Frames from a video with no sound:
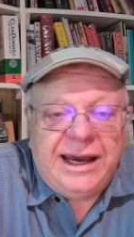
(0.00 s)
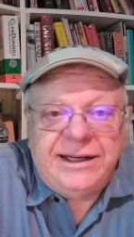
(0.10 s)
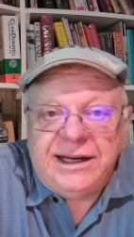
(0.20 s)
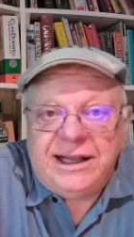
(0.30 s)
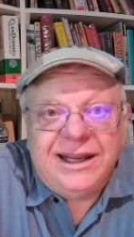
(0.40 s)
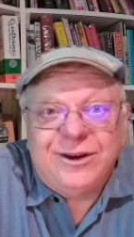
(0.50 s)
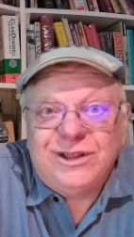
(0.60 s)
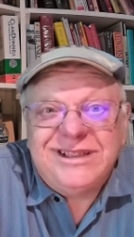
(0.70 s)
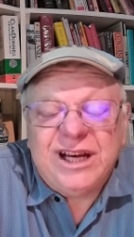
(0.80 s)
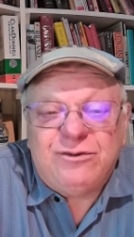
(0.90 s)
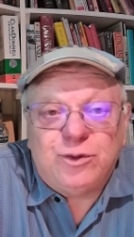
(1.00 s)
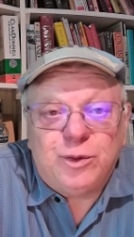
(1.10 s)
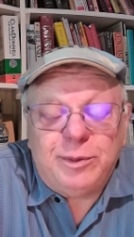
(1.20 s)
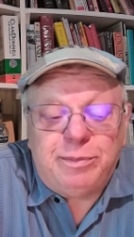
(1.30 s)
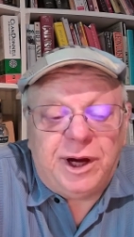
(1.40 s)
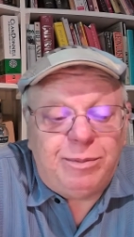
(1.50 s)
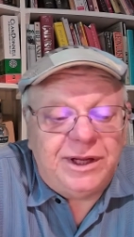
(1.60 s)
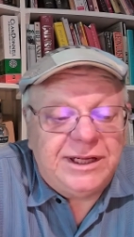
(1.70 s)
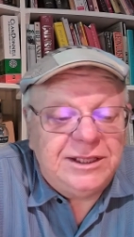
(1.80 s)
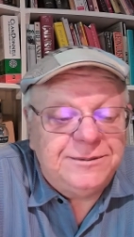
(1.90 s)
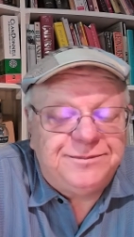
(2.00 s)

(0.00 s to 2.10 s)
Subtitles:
and declared itself a republic.